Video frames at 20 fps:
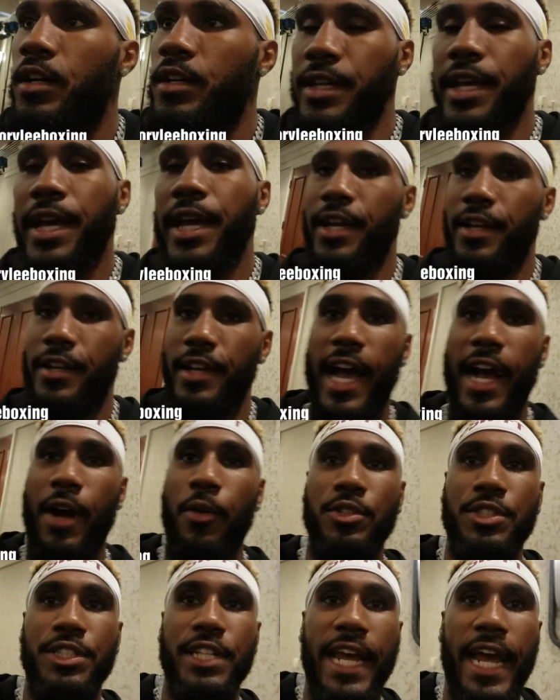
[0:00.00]
Yeah, I
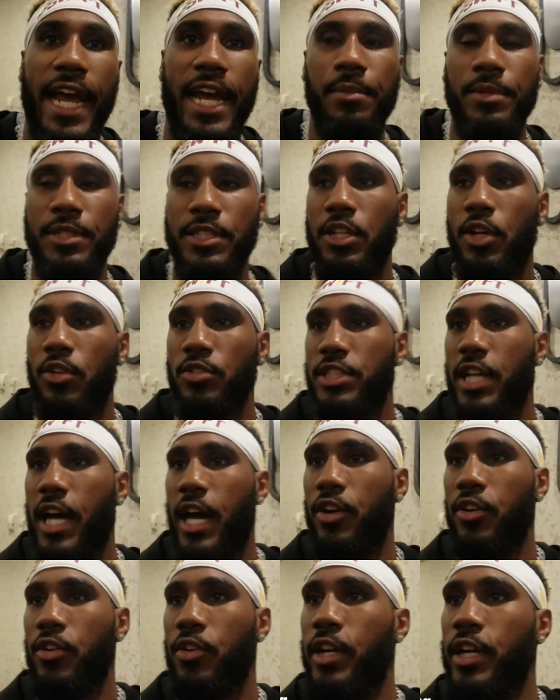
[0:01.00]
would say I am a slow
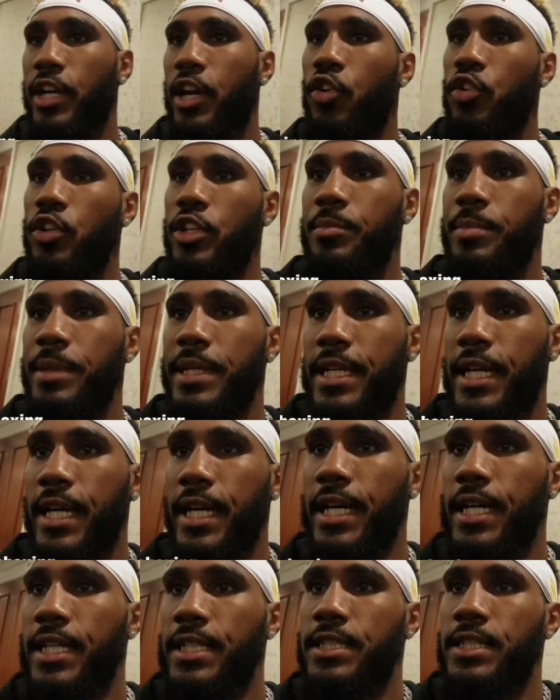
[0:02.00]
starter, and only
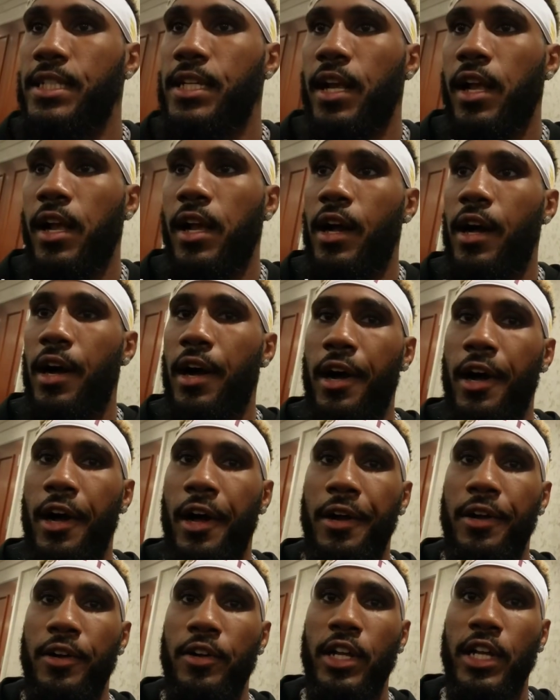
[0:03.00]
because
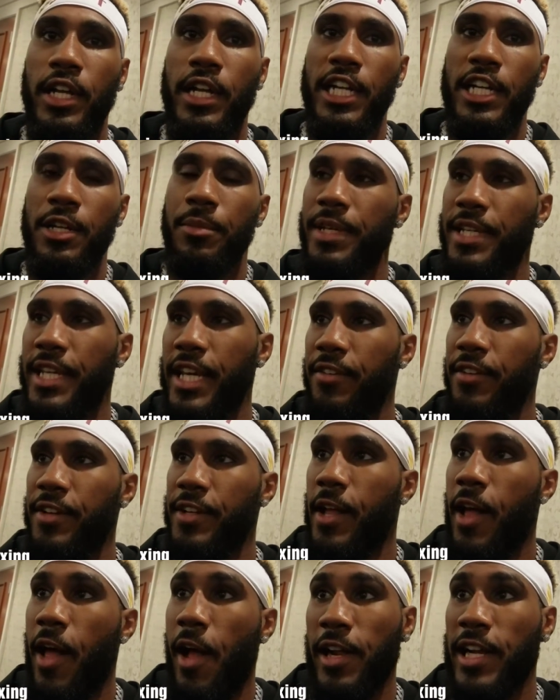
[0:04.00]
in the beginning,
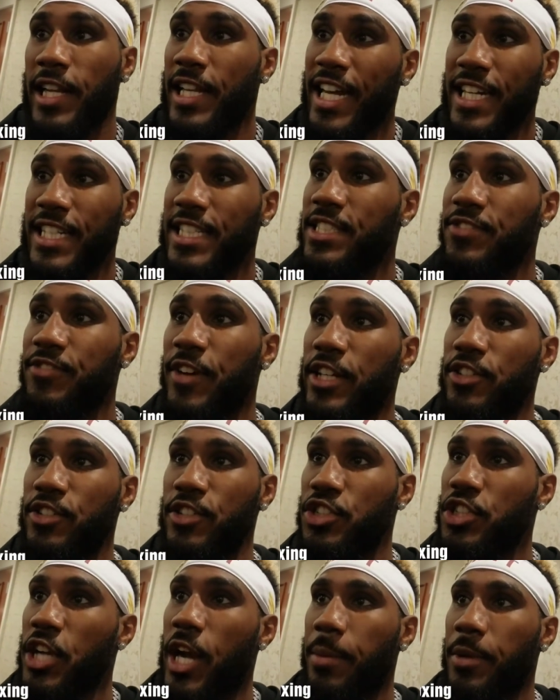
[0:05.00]
a lot of these fighters
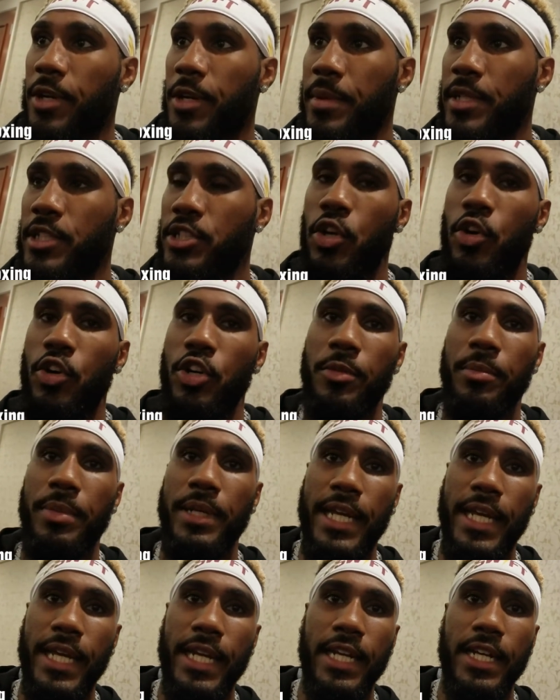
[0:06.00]
are sharper than me, so in the
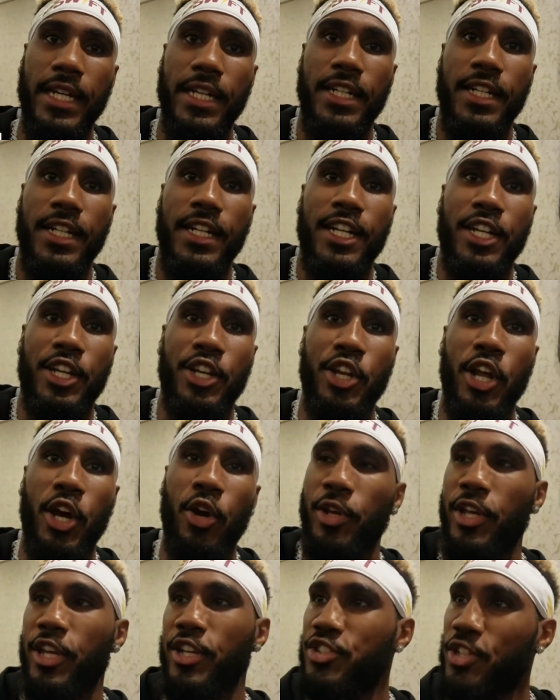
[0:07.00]
beginning, you
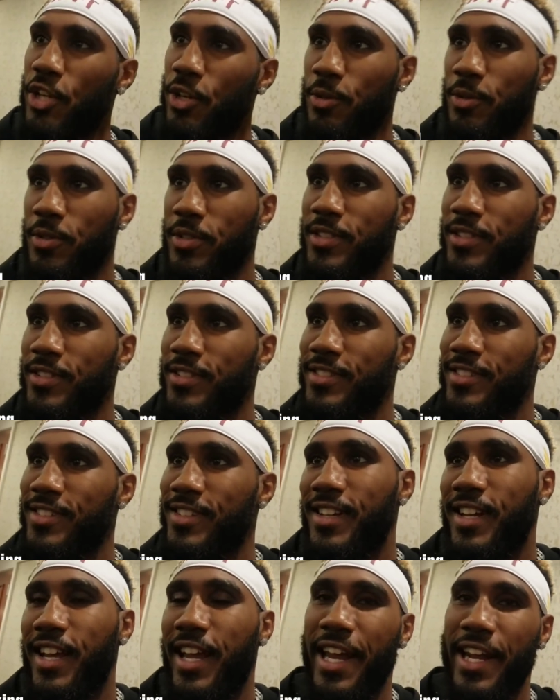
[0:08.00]
know, it shows.
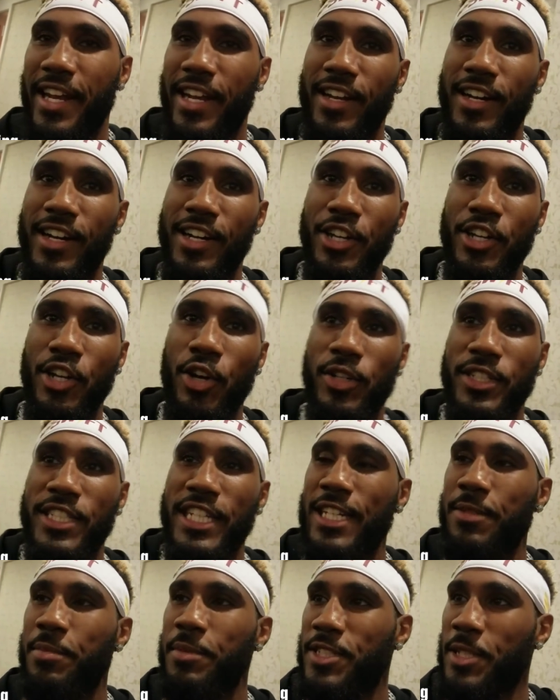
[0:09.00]
And, you know, it
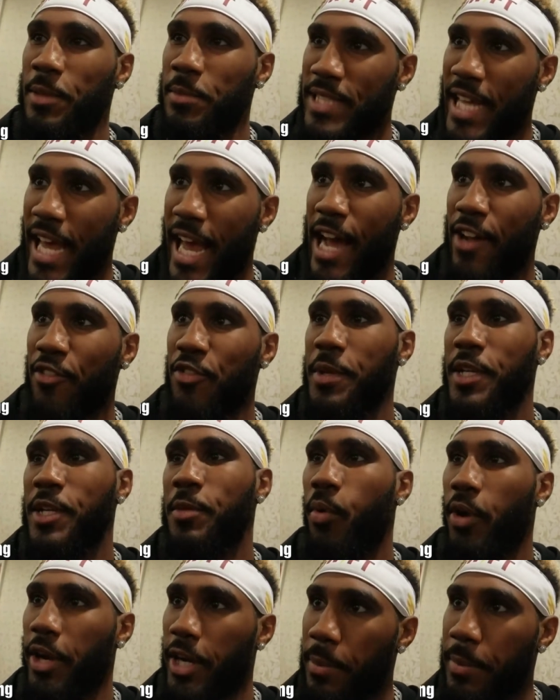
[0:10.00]
takes me some time for me to
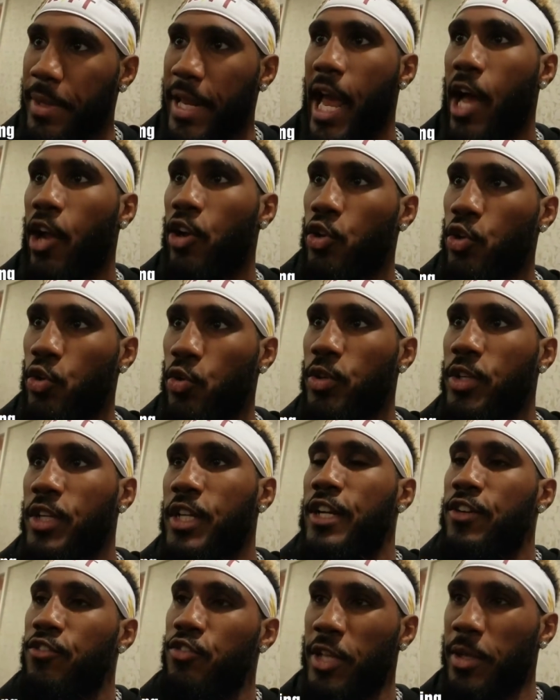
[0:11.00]
break them down a little,
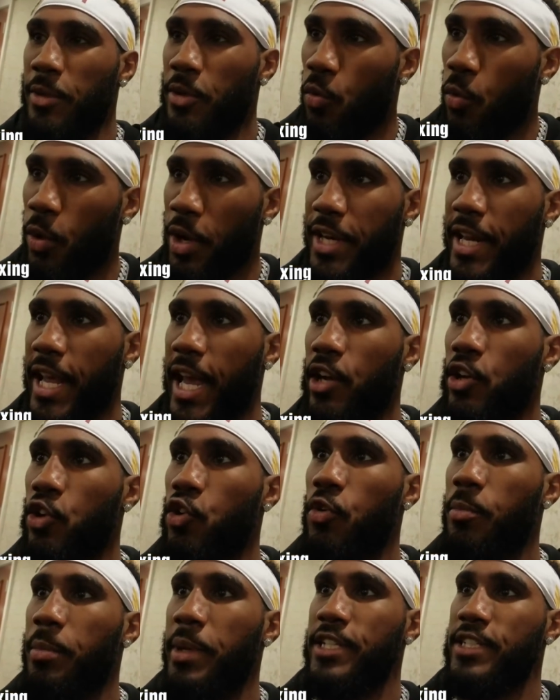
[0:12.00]
then to wear down a
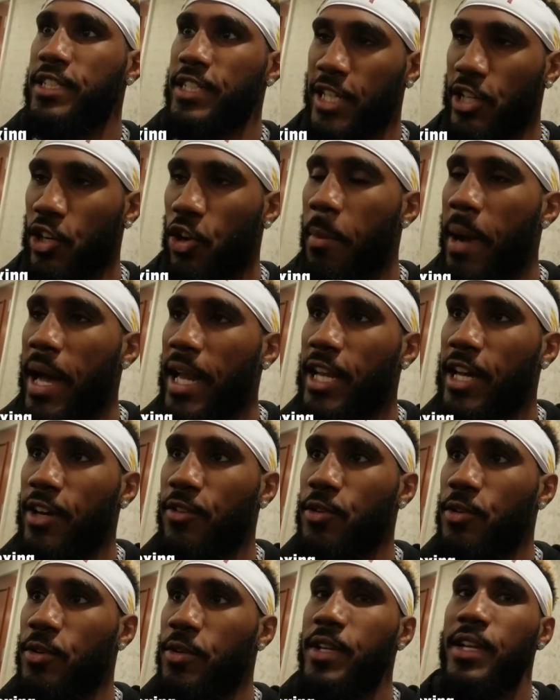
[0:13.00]
little bit to get on my
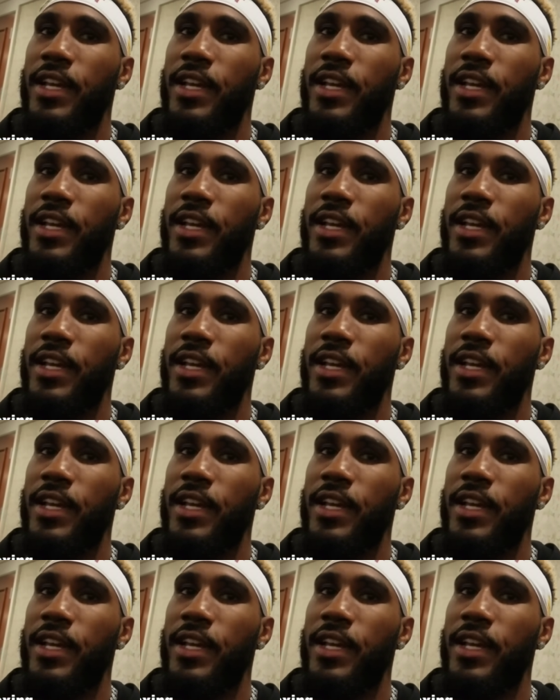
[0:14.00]
level,